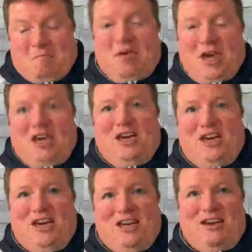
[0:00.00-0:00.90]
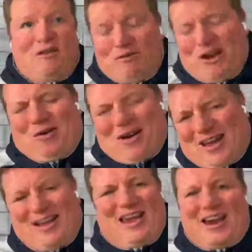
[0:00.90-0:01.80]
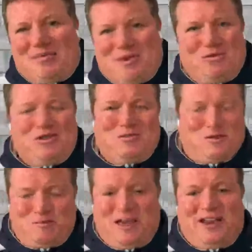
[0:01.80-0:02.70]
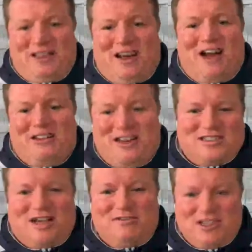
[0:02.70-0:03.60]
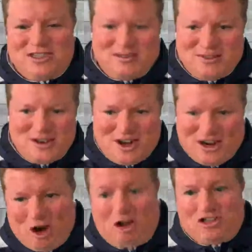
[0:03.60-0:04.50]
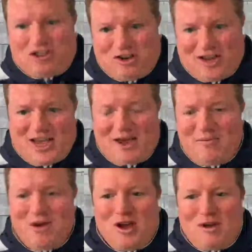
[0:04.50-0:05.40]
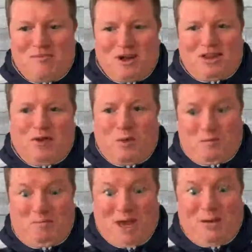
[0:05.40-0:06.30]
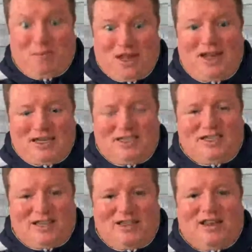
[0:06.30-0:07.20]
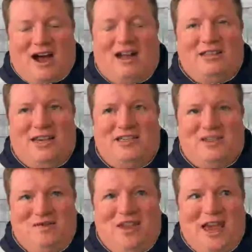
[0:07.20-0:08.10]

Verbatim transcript: big, you know, again, I mean, we're speaking in the context, obviously, of an, an all star game, but they were big plays in the context of the